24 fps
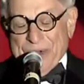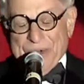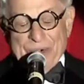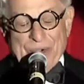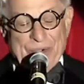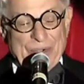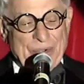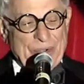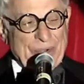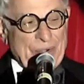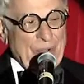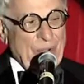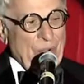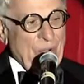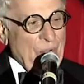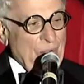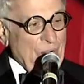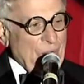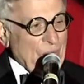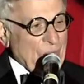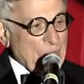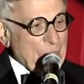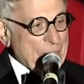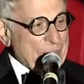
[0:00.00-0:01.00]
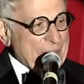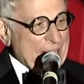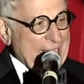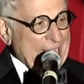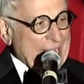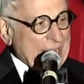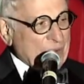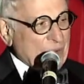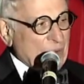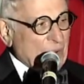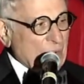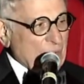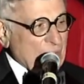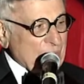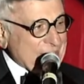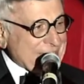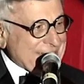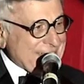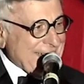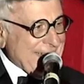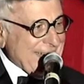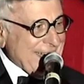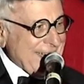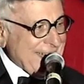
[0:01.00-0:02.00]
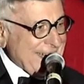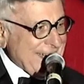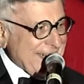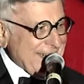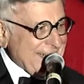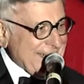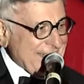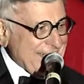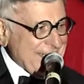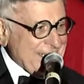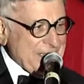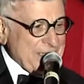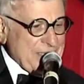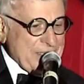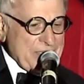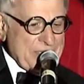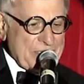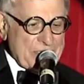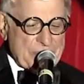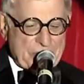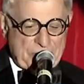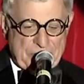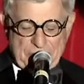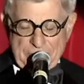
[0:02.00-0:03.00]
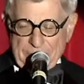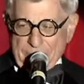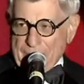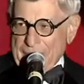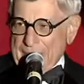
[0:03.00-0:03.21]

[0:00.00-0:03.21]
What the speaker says: good old bad old days,